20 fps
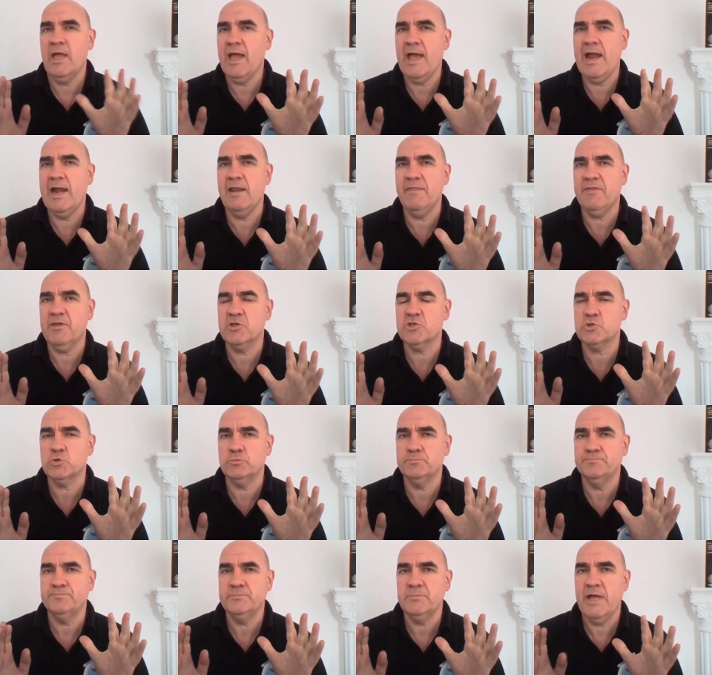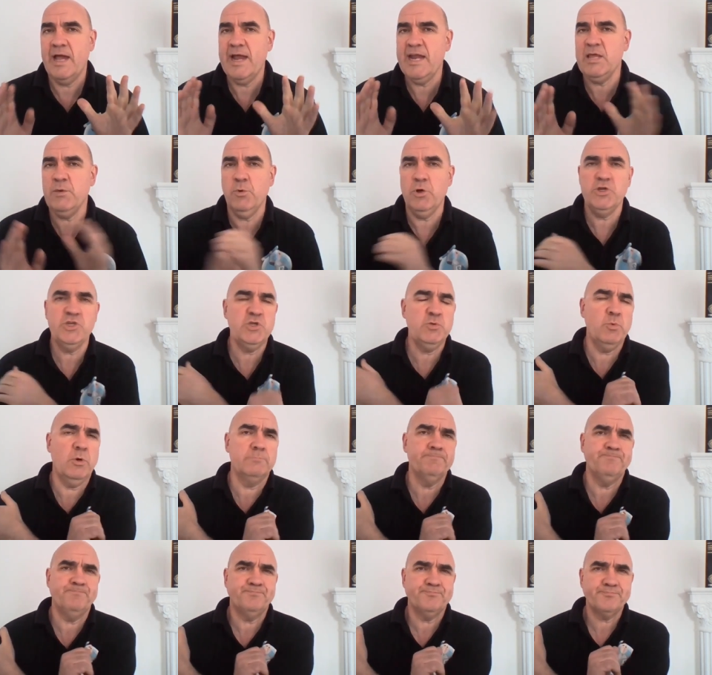Anything at all. Any word you want.
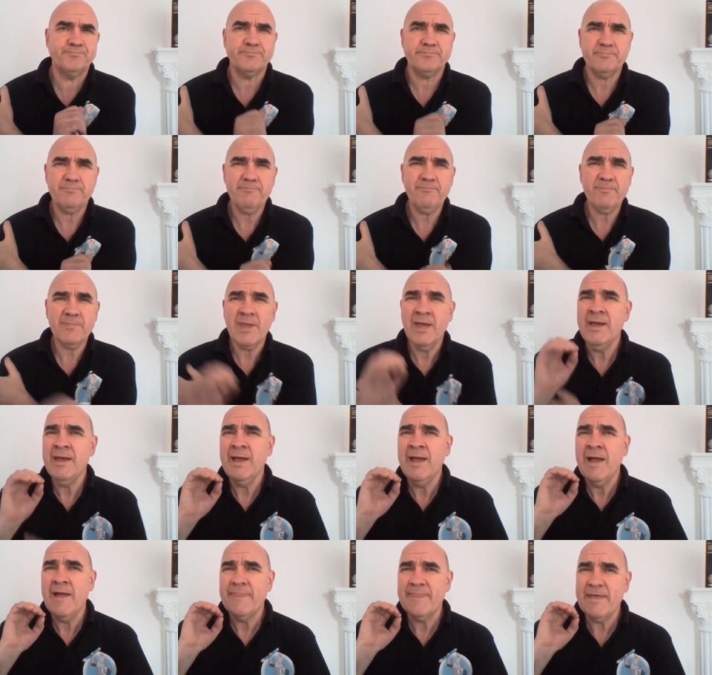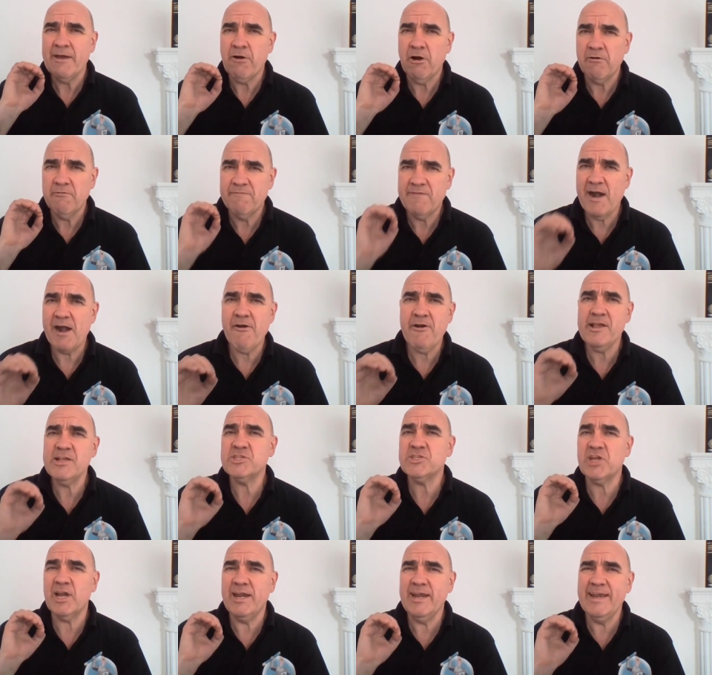There are
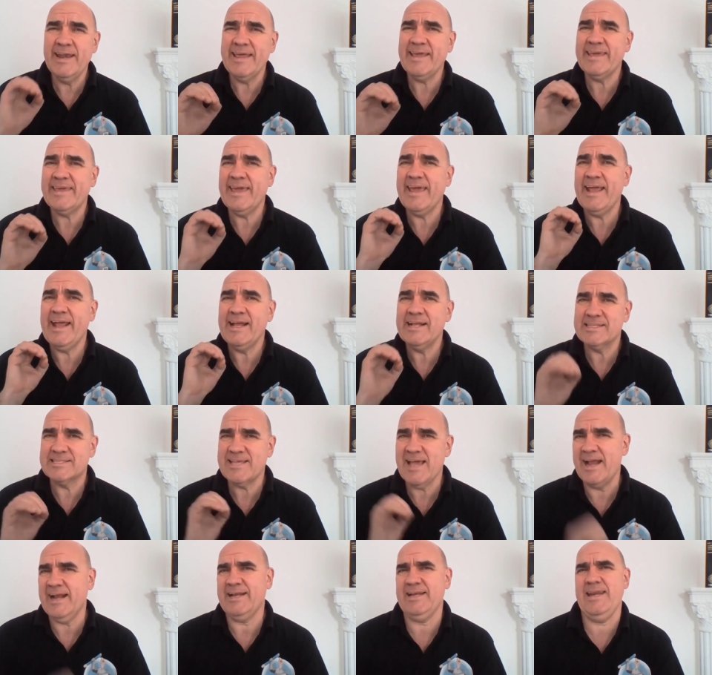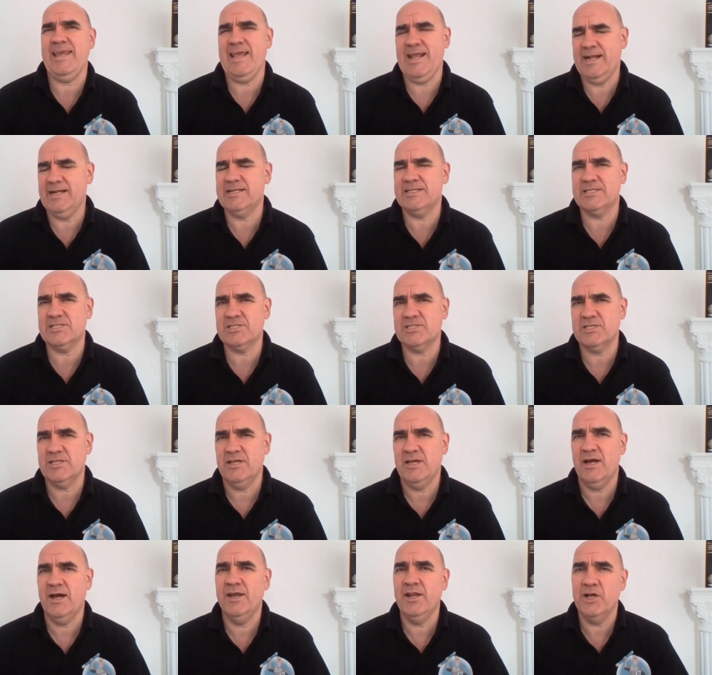various linking techniques,
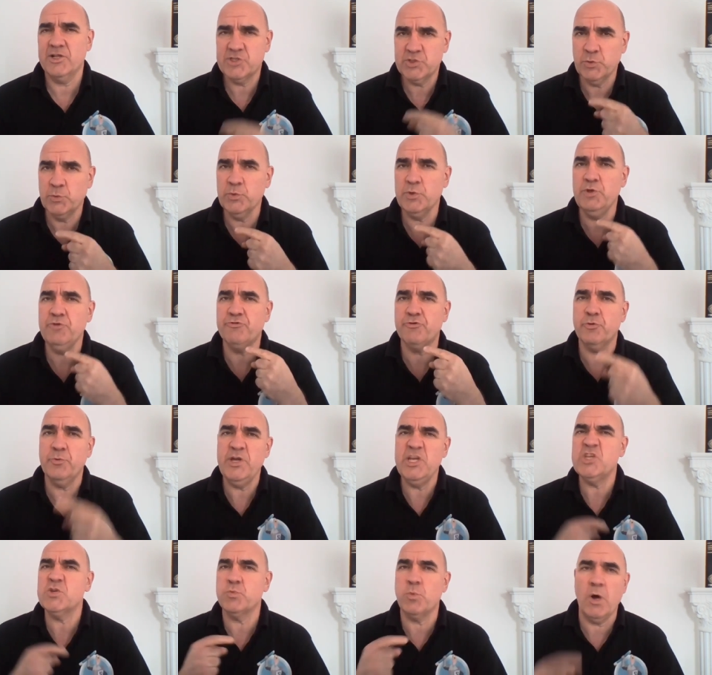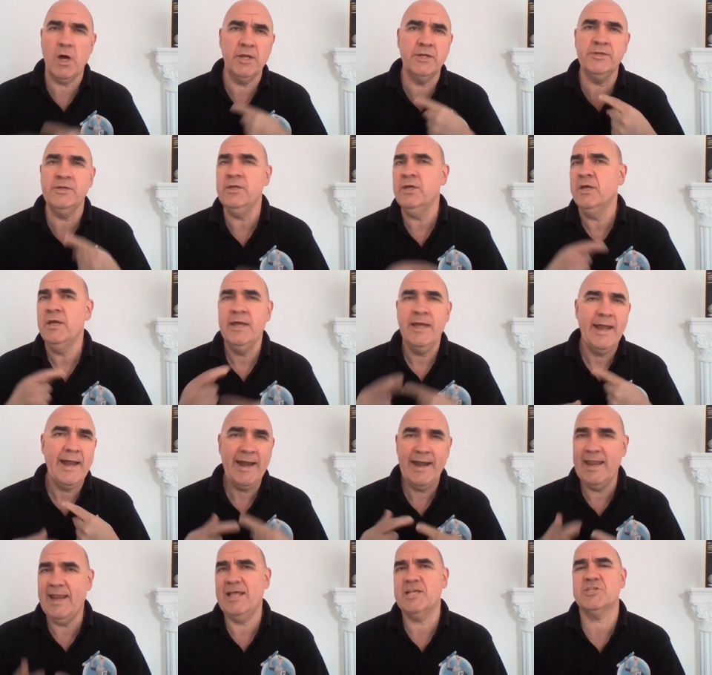and I'll talk you through each one
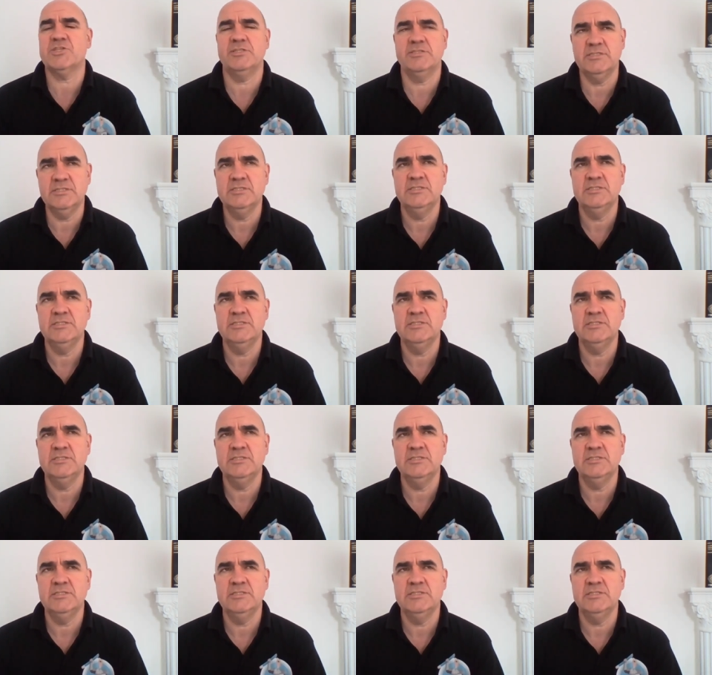in a lesson.